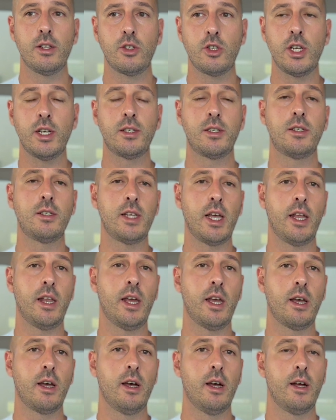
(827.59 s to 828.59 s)
just
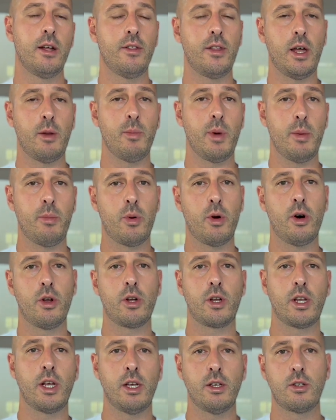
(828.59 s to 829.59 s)
stating that my
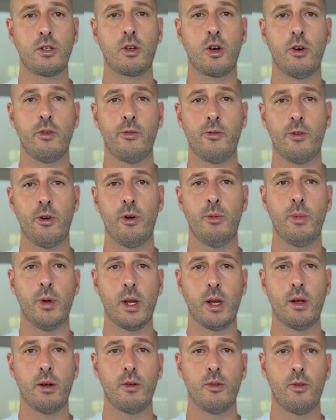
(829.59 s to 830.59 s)
product is
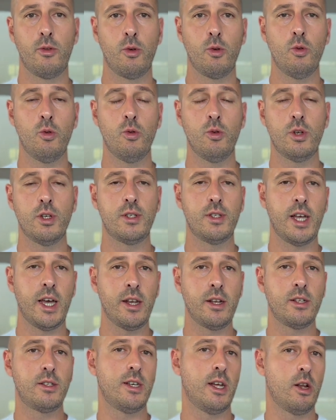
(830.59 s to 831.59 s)
conforming to the
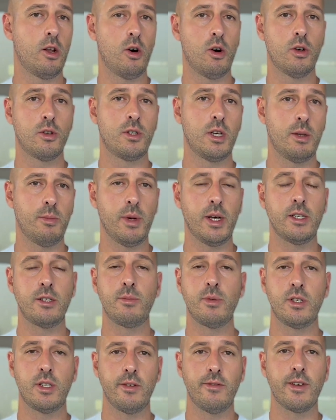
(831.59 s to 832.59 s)
standards and laws in my
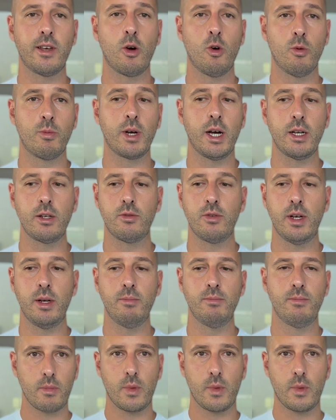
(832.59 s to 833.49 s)
specific home country.